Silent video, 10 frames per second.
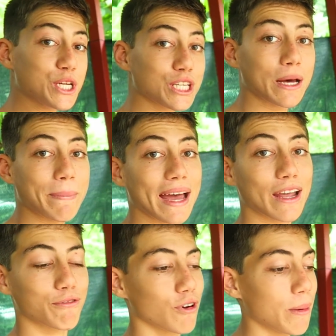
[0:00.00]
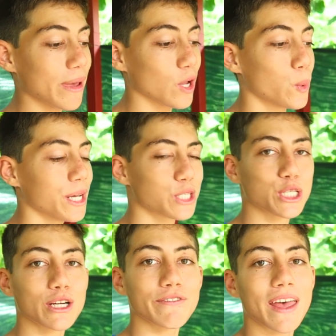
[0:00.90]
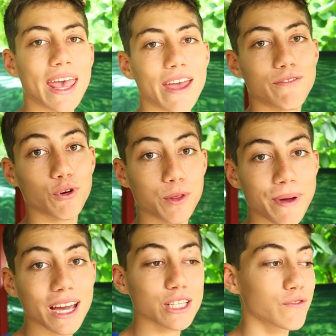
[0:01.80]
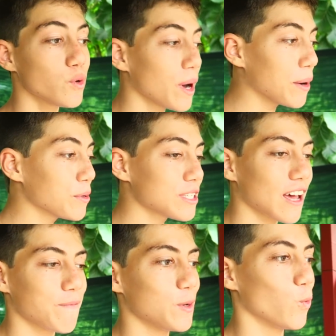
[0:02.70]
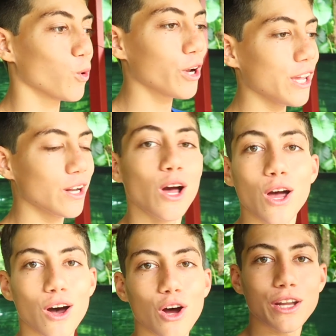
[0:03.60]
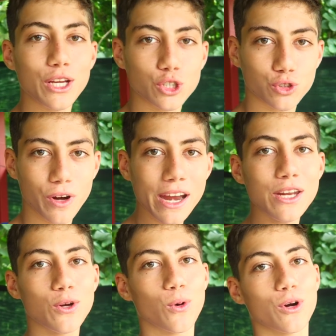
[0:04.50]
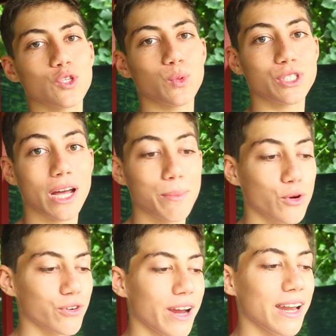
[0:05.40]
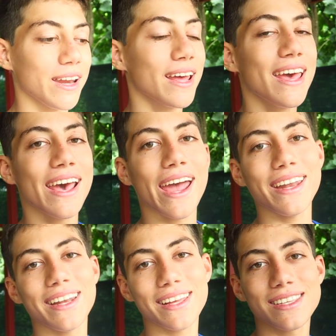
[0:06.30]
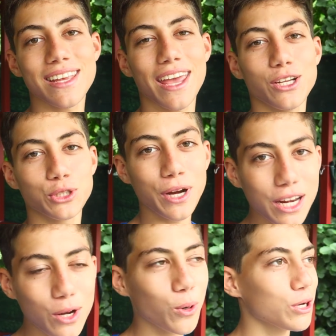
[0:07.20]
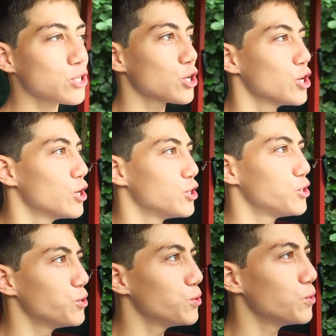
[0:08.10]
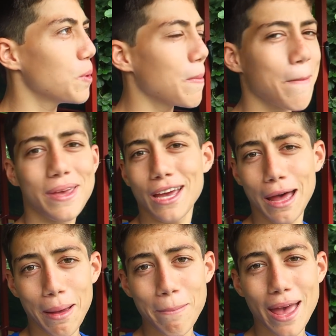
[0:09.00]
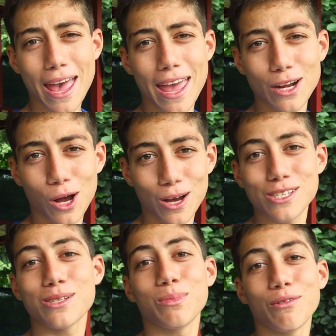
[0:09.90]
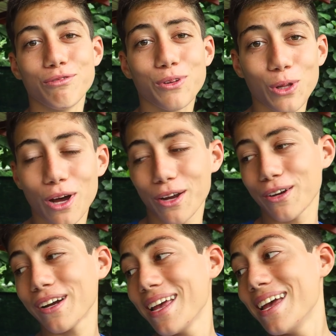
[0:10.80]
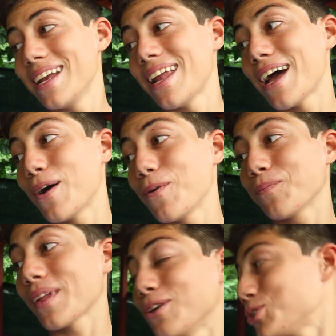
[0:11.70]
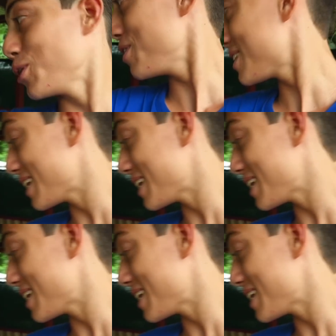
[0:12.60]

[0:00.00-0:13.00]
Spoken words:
we just got back from a quick surf, and for the past few hours I've been working on a training course which I'm creating, and it is a training course to become an awesome vlogger. Now, I'll show you the